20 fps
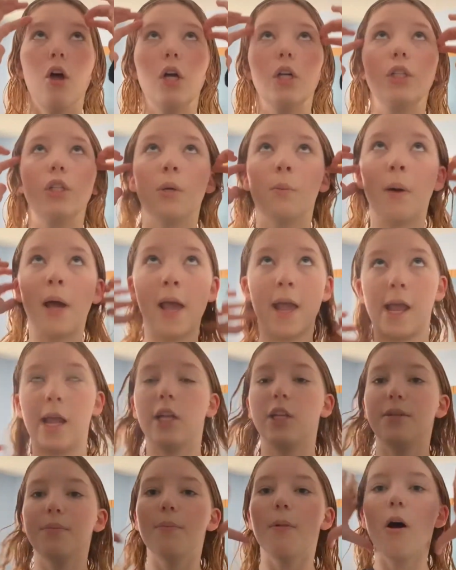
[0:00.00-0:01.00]
So my
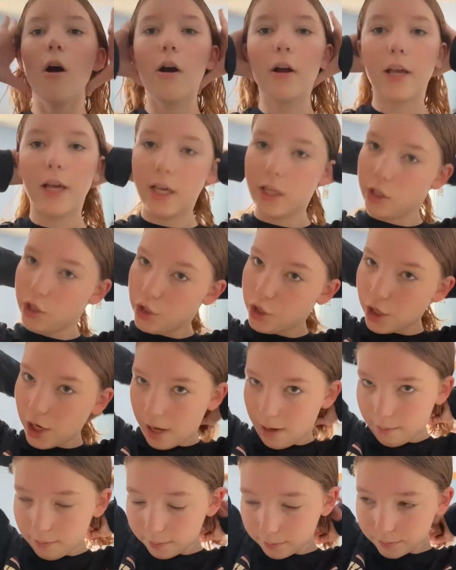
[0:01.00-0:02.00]
H block is
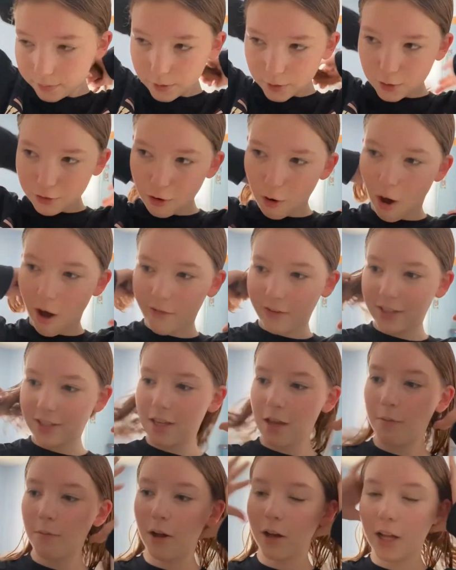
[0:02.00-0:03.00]
gym. So
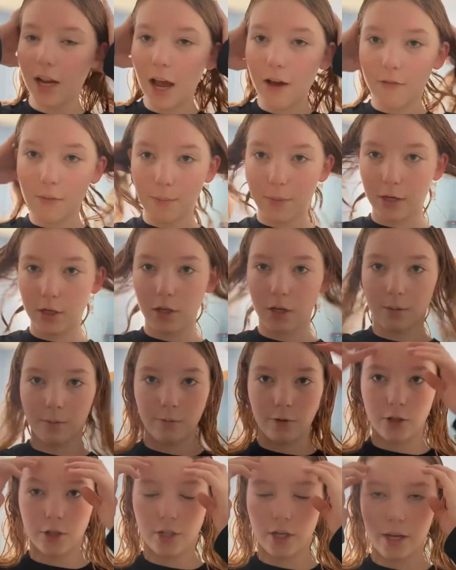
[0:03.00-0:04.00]
obviously I'm not gonna have a midterm
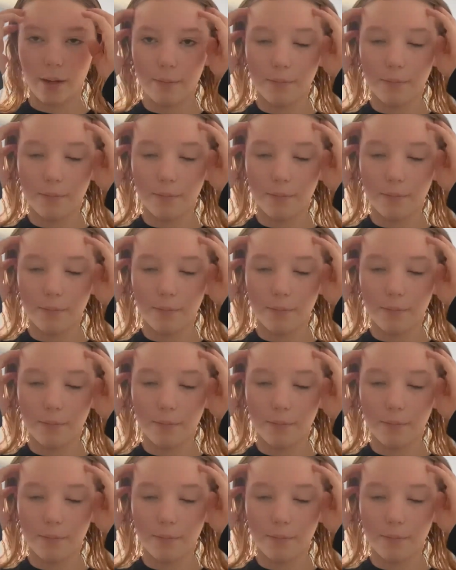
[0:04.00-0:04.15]
for gym.